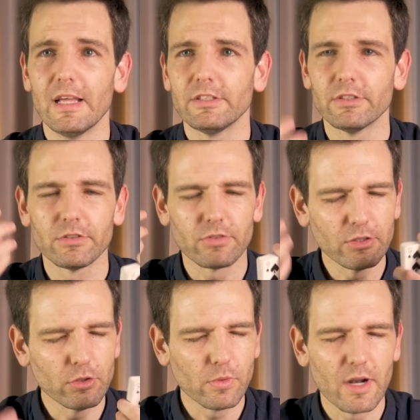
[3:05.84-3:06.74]
just try
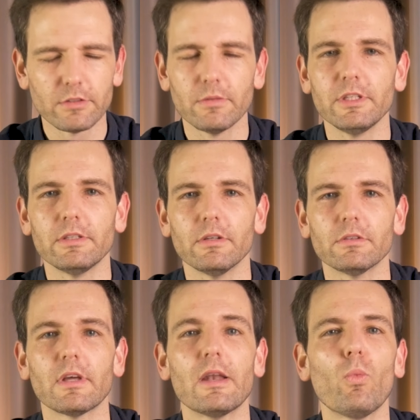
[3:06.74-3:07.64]
to grasp the
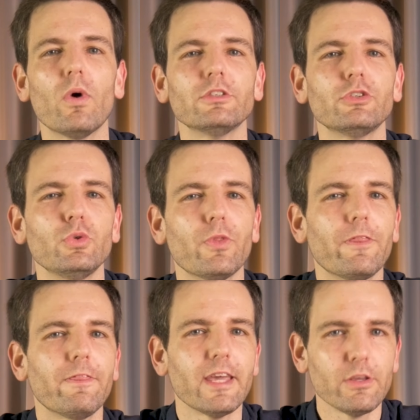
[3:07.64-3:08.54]
details, and once you
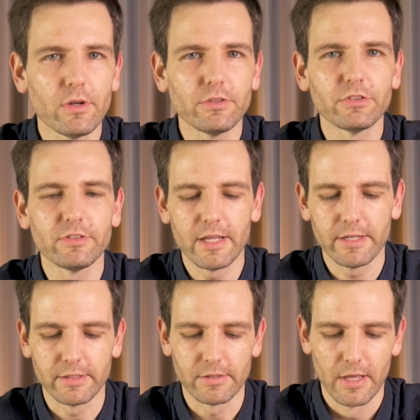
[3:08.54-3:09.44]
think you understand
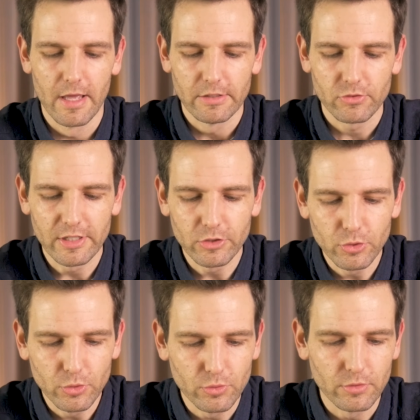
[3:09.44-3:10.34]
it, try
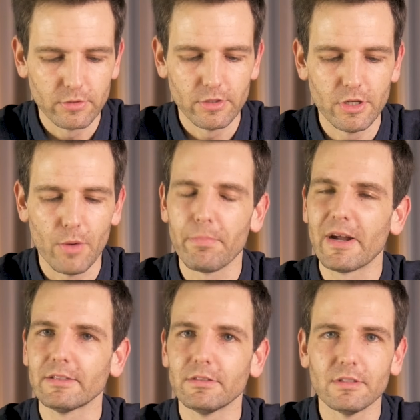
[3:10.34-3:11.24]
to
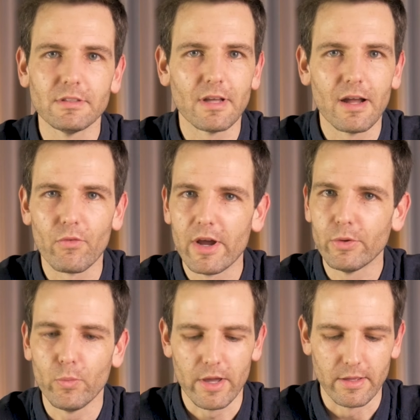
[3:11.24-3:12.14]
practice it right
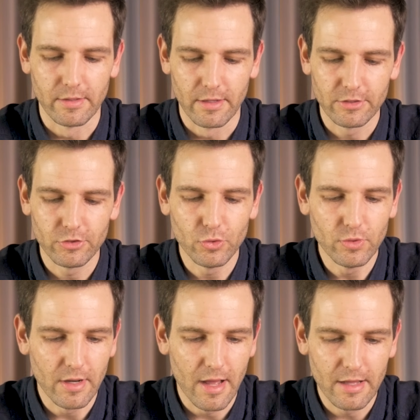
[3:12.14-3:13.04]
away. As
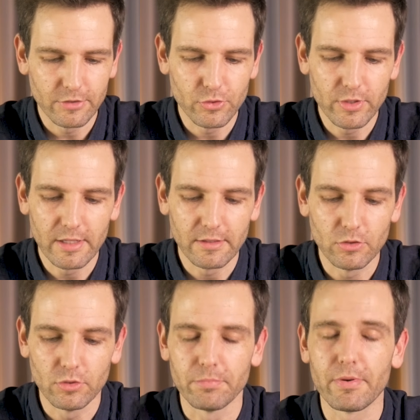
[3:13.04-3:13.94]
soon as you get
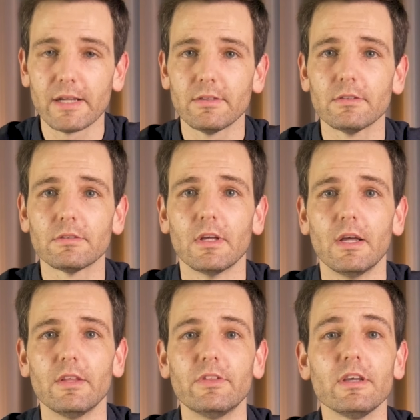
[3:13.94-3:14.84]
into the practice,
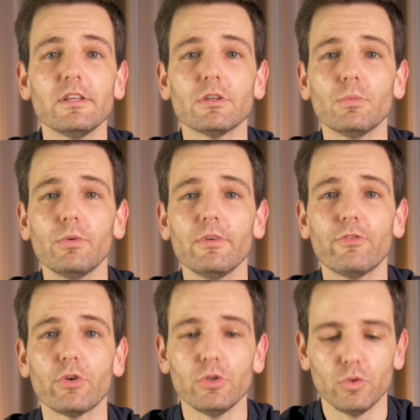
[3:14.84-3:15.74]
the easier will be
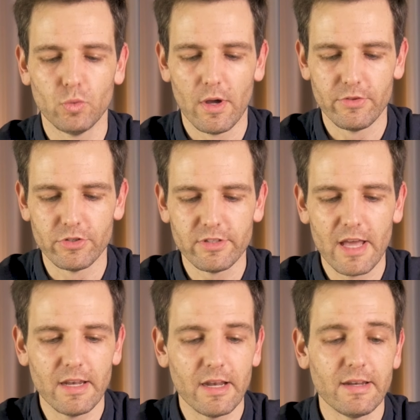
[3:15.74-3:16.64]
for you to
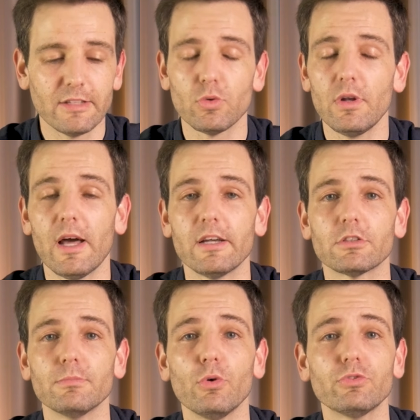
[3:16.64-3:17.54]
understand and
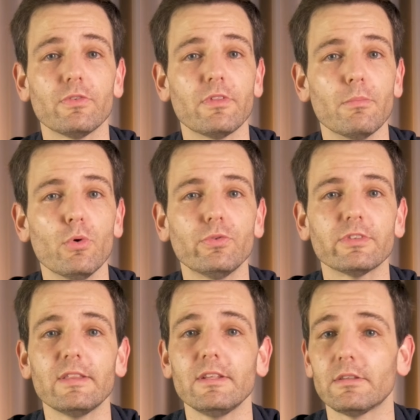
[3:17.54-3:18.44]
naturalize most of the moves
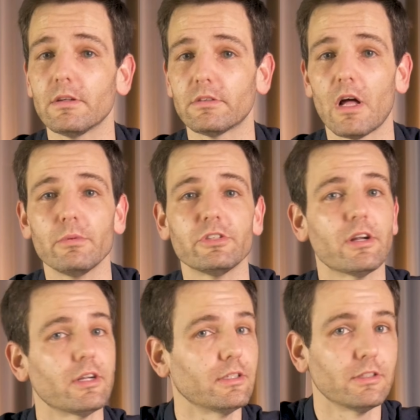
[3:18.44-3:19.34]
and details I'll be
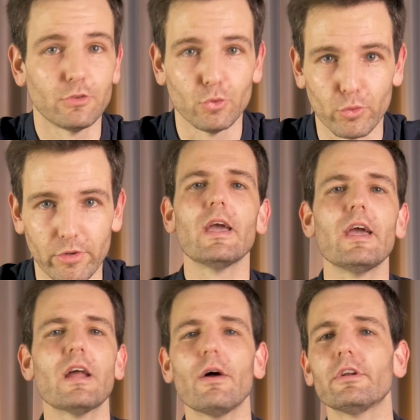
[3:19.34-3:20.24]
sharing in this tutorial.
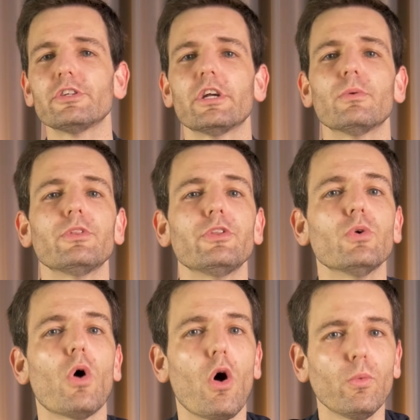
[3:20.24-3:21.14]
And now that I share with
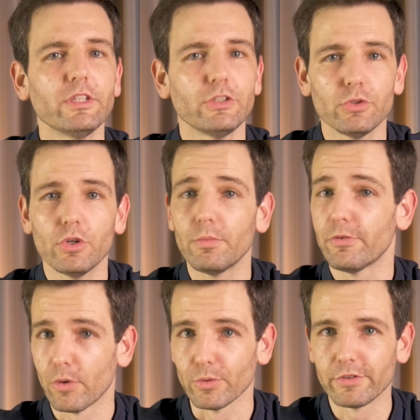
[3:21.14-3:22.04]
you all we need to know
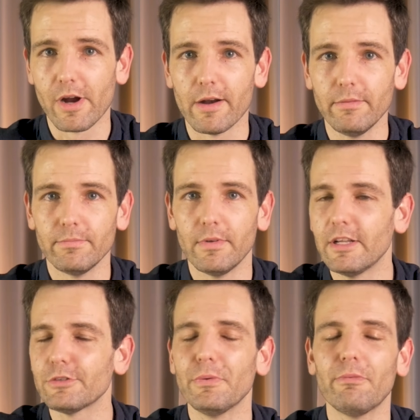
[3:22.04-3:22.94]
before we start,
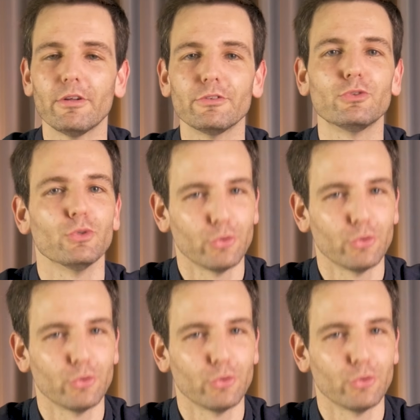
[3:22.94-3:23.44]
let's move on to the